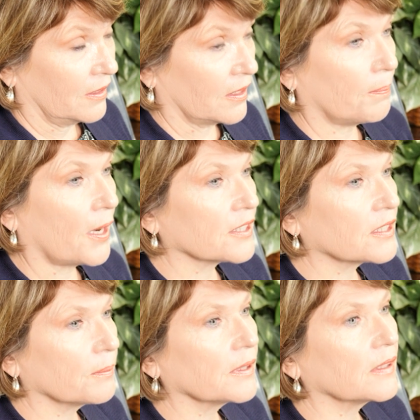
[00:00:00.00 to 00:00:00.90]
and the
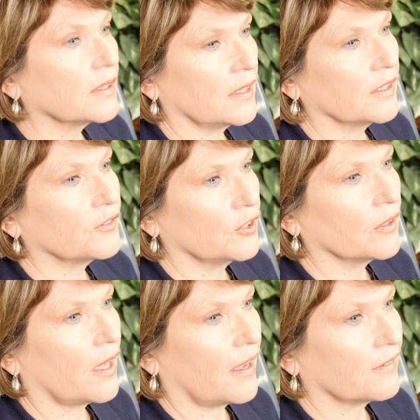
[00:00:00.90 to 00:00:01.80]
possibility of new
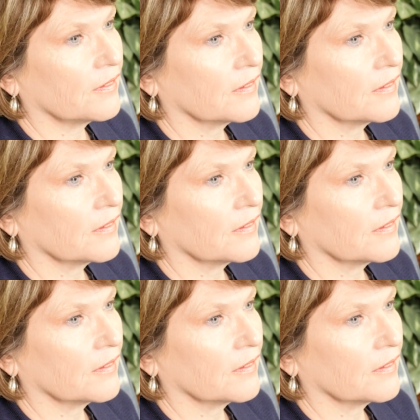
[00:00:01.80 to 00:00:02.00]
life.